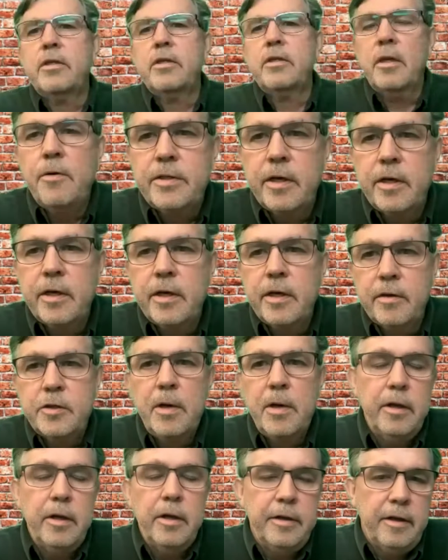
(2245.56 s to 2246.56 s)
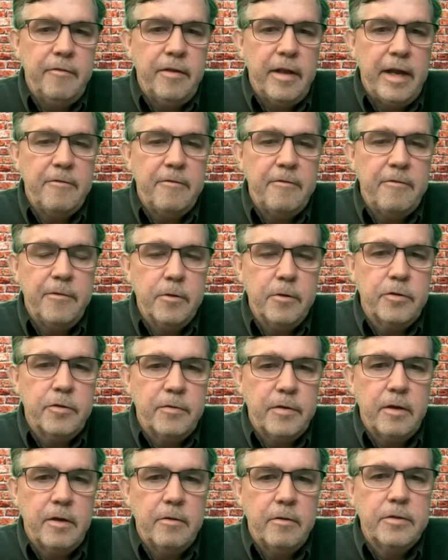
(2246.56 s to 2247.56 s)
focus on the small end of that
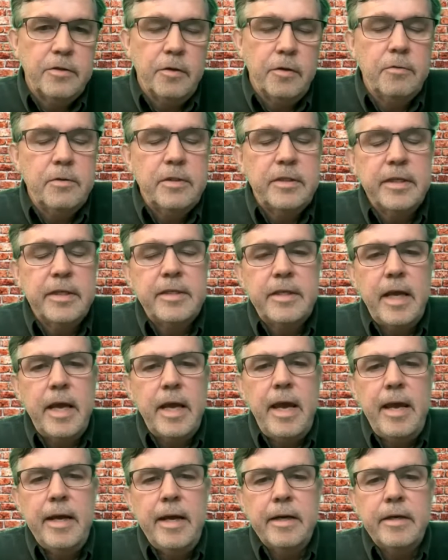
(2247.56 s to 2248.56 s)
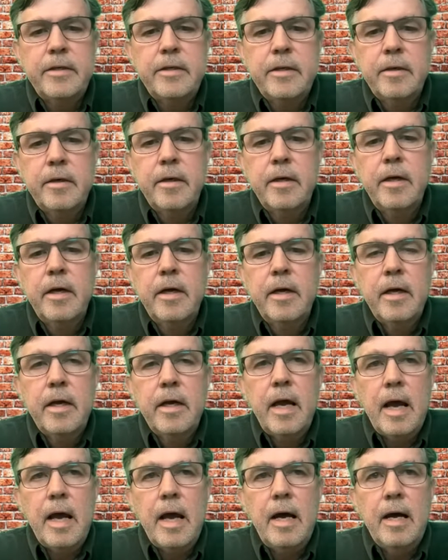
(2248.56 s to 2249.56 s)
first of all. So 6 to 8.
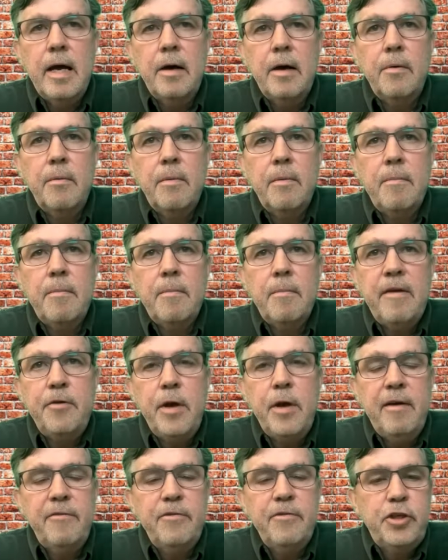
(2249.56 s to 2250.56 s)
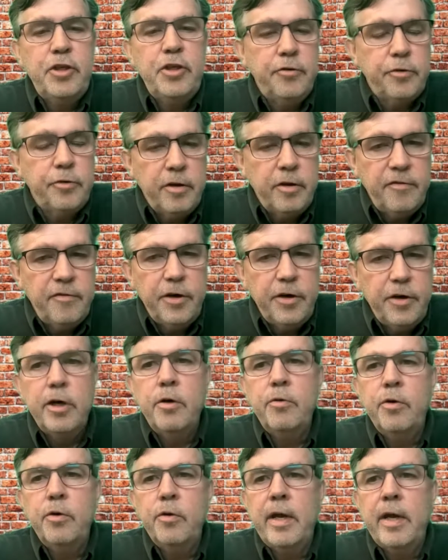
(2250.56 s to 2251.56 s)
If you have children of your
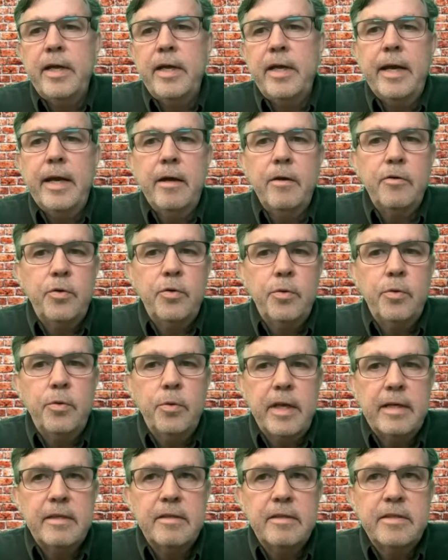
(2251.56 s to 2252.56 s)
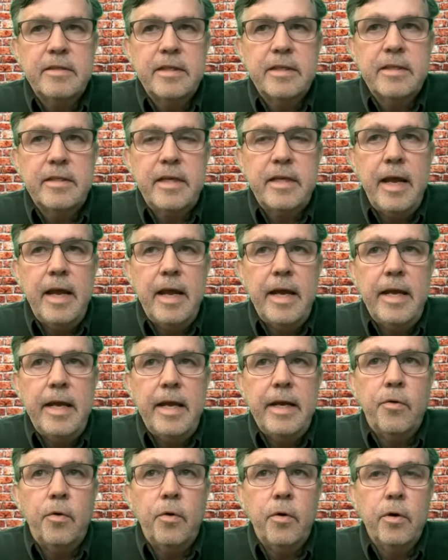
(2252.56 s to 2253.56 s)
own, do they count toward that 6 to 8,
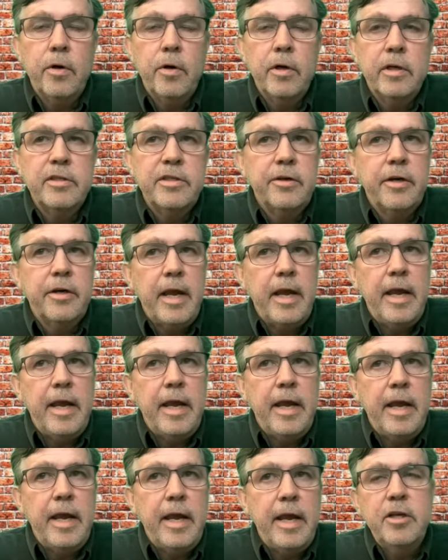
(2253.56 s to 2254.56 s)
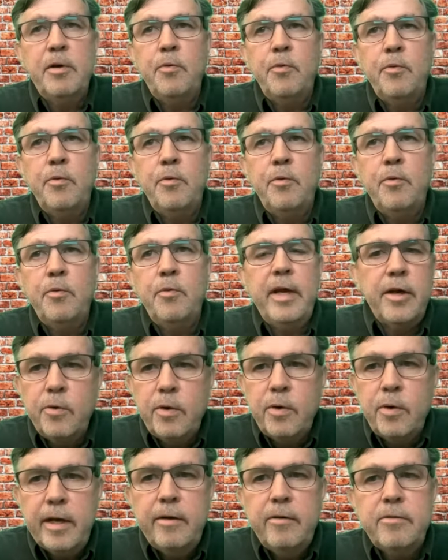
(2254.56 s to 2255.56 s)
or is there an age limit when they
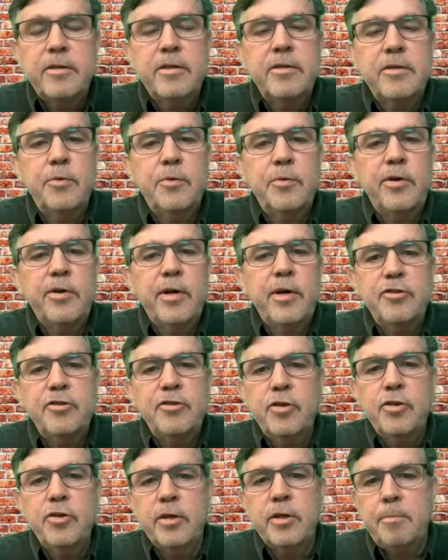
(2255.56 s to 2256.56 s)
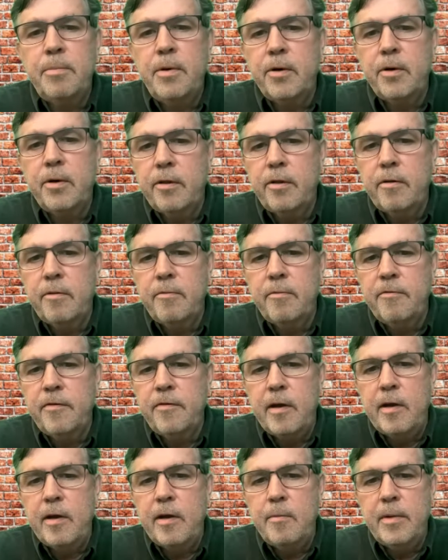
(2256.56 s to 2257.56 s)
don't count, when they're actually part of
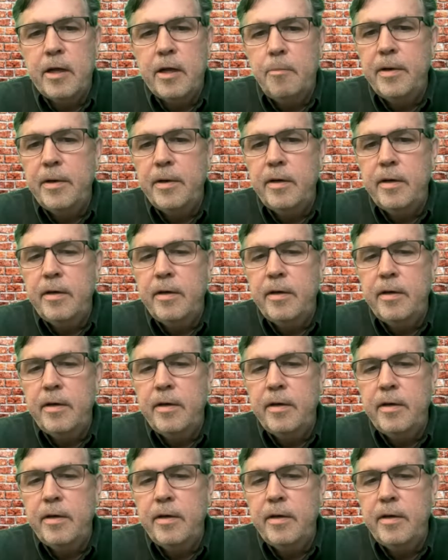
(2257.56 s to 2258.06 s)
the family